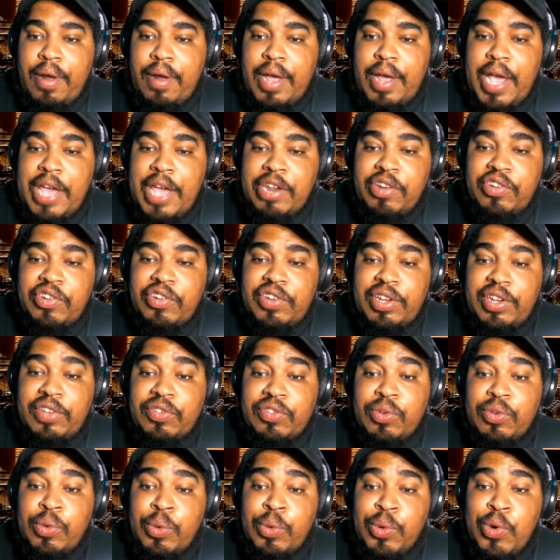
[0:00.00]
Energy is
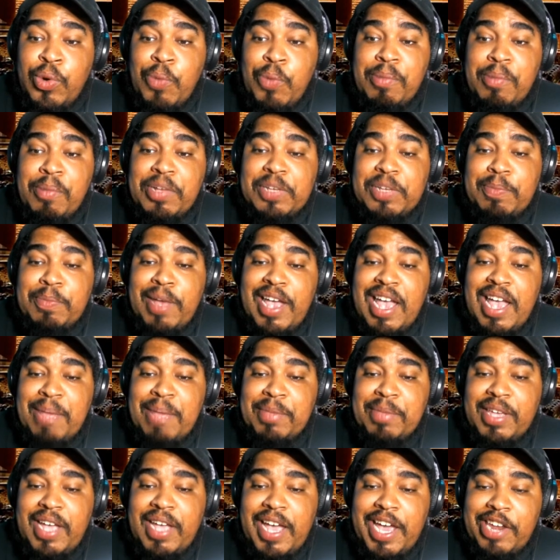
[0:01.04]
cool, but Miss
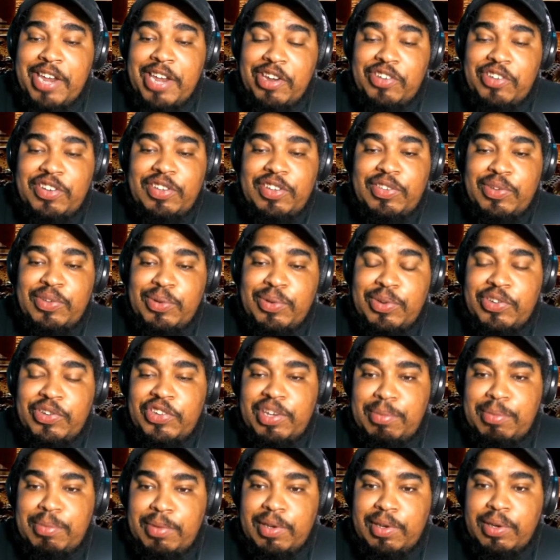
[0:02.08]
Miami got energy too, and
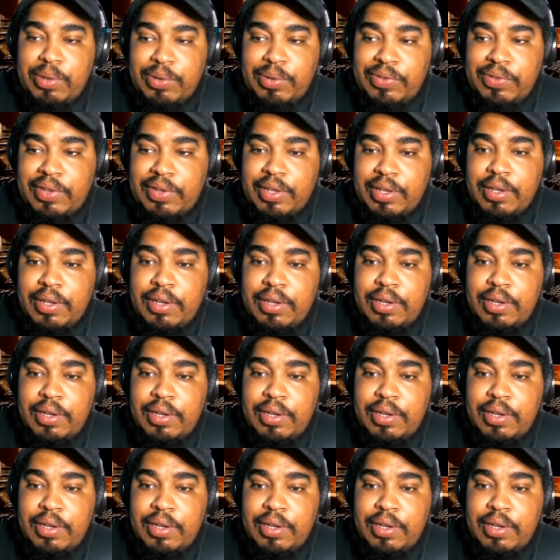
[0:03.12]
she be losing.